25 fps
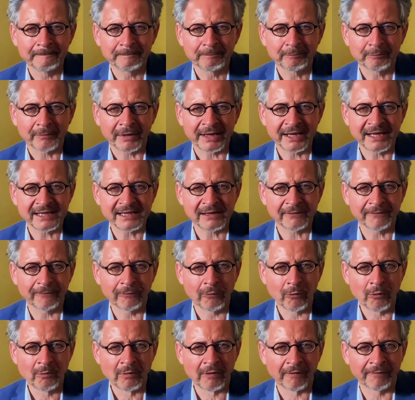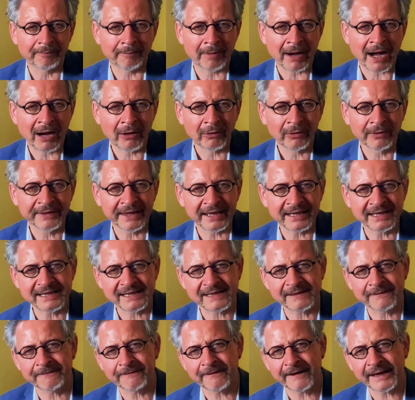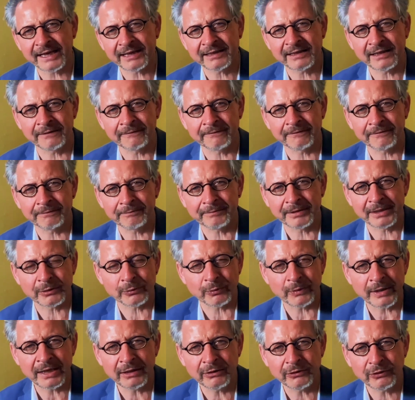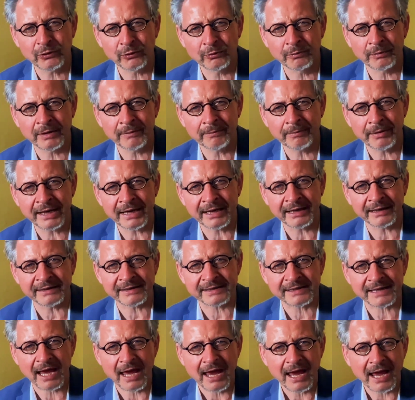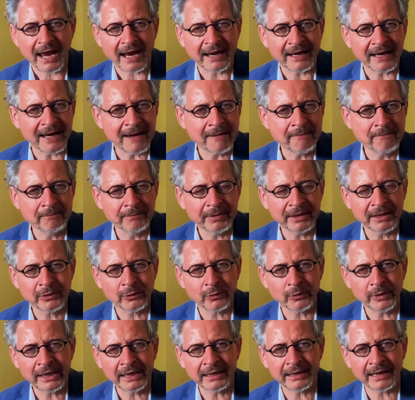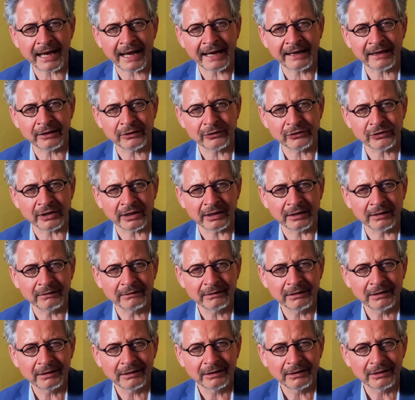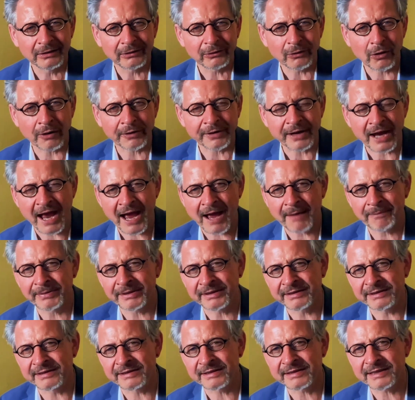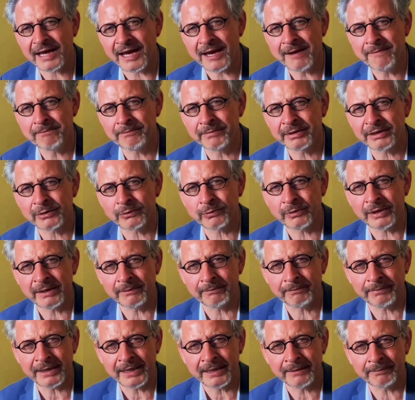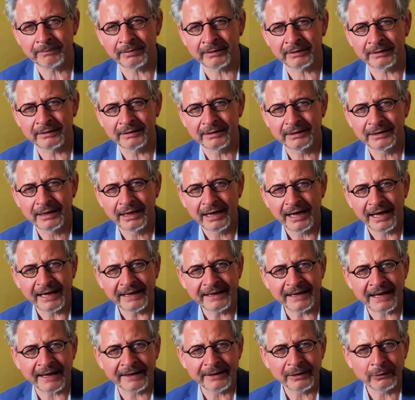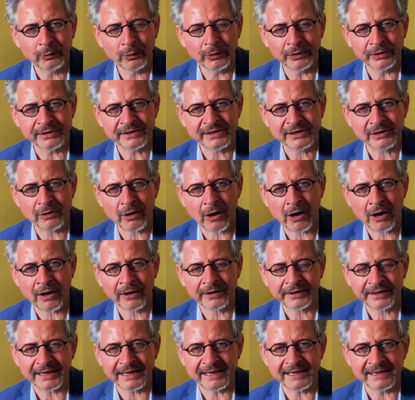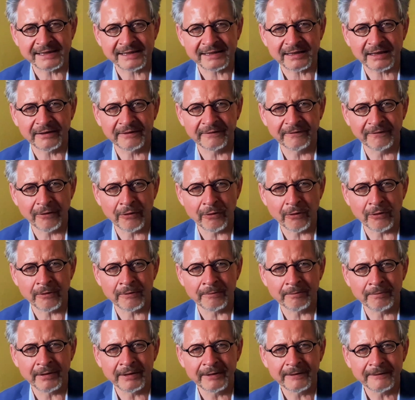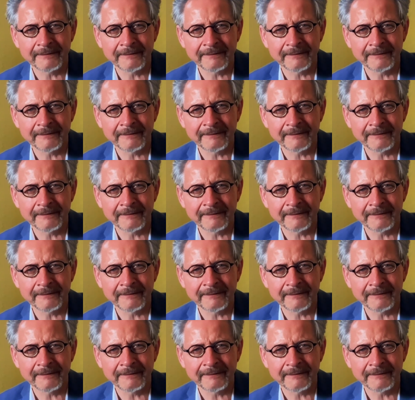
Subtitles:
but as a form of power that is effective between human beings and in between energy. God happens in between people. In other words, God is a verb.